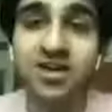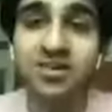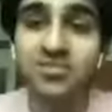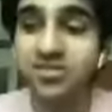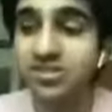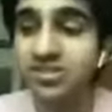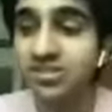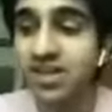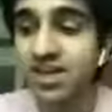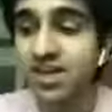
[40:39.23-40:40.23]

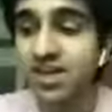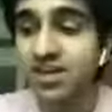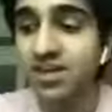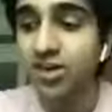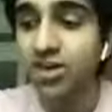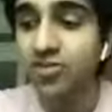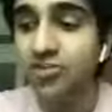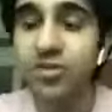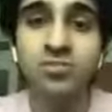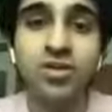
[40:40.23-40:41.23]
Because a lot
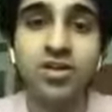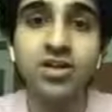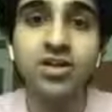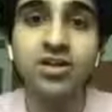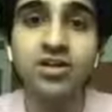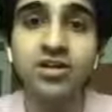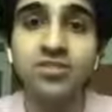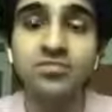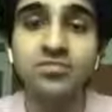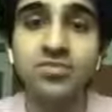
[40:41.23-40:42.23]
of people,
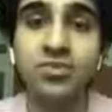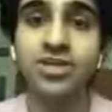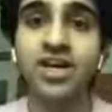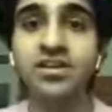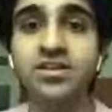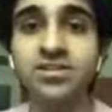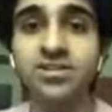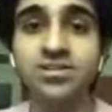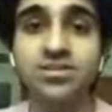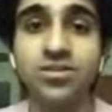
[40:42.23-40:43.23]
before they enter,
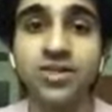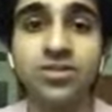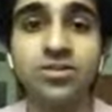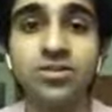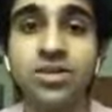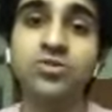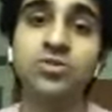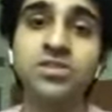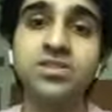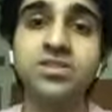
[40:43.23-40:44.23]
they just go like, "Oh, I want
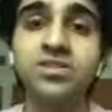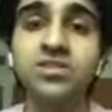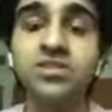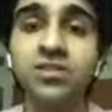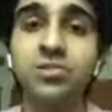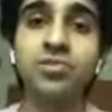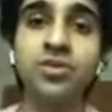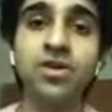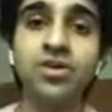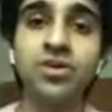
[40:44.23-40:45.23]
to be a surgeon or I want to be
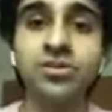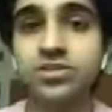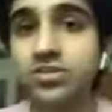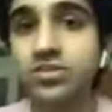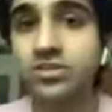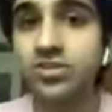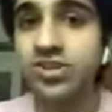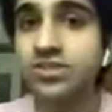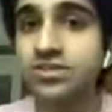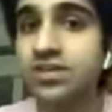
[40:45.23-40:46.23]
a cardiologist."
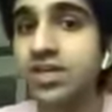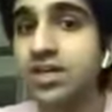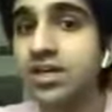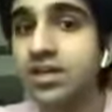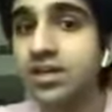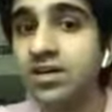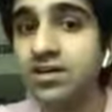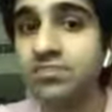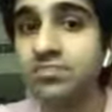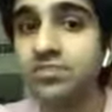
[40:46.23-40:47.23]
It's
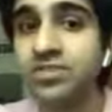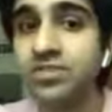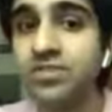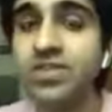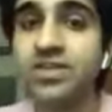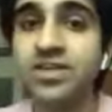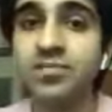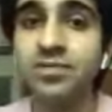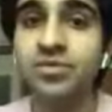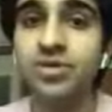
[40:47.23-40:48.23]
certain fields that
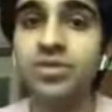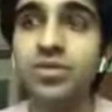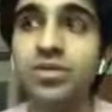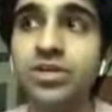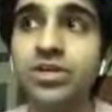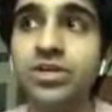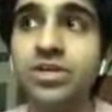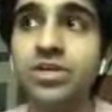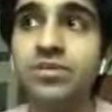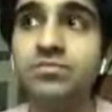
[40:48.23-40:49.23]
people don't
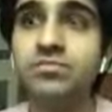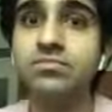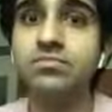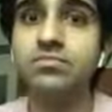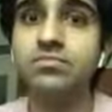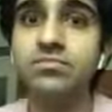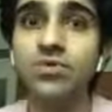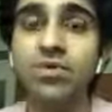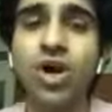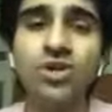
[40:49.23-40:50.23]
really
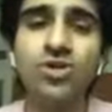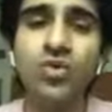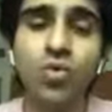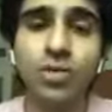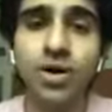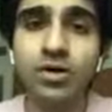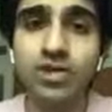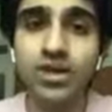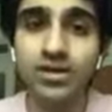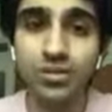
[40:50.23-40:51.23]
not know
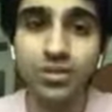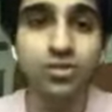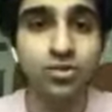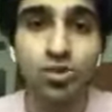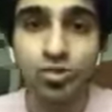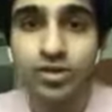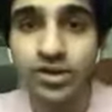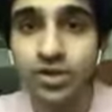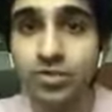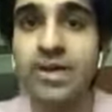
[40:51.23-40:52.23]
about. Like once you go
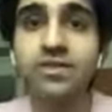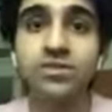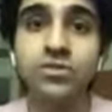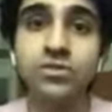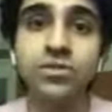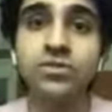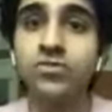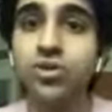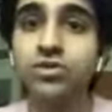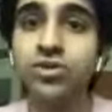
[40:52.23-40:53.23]
into med school, of
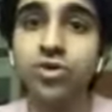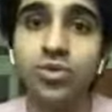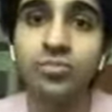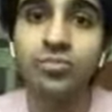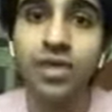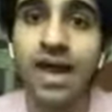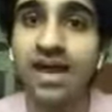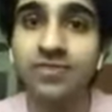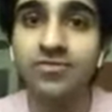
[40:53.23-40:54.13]
course, you're going to have